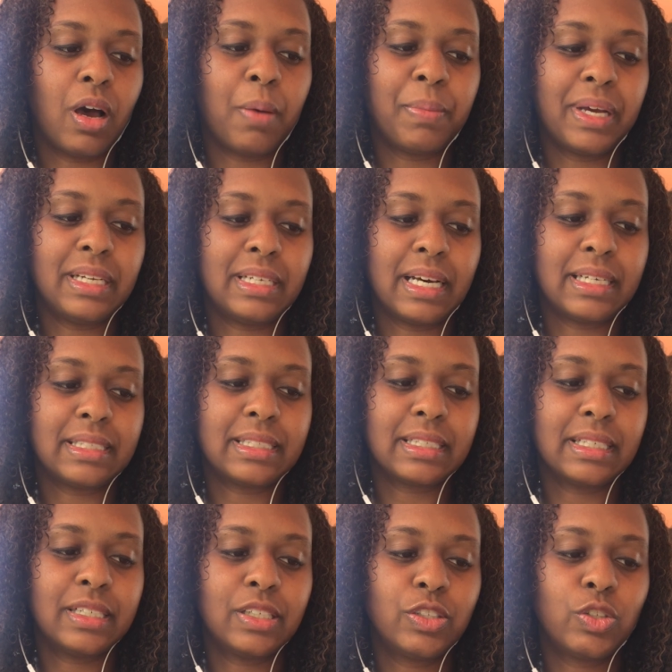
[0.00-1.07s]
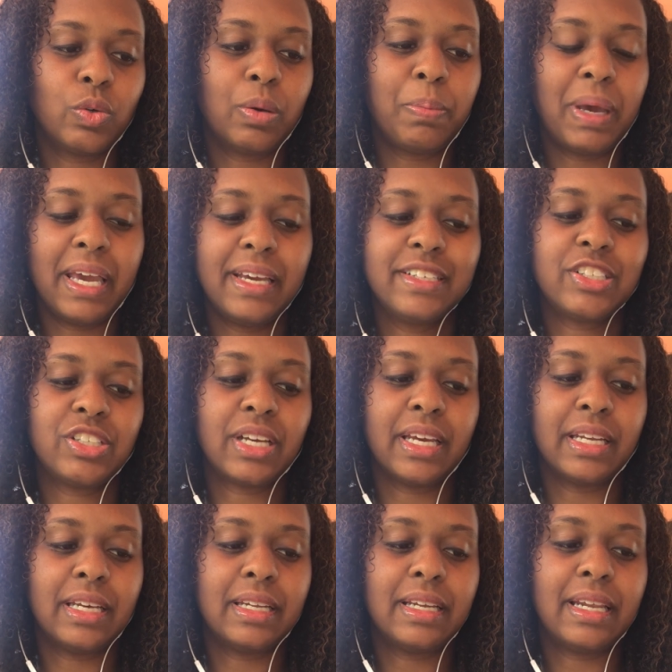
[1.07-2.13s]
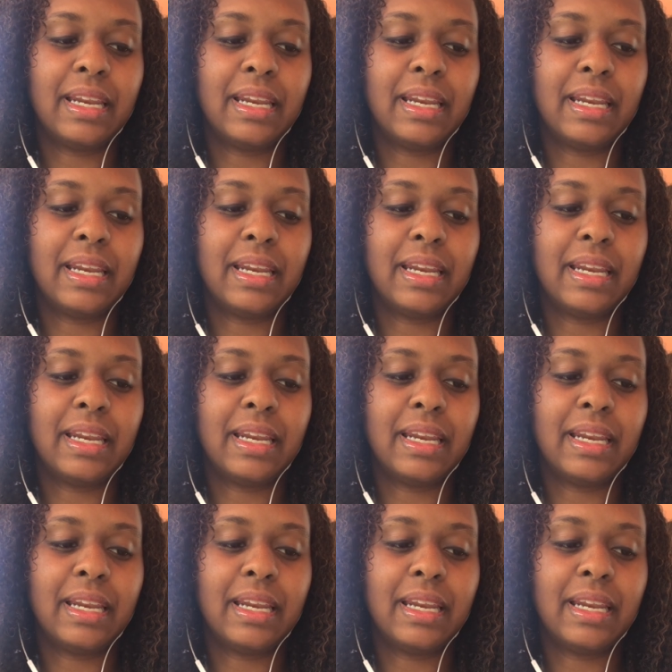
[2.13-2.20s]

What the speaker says: on my desk to a page dated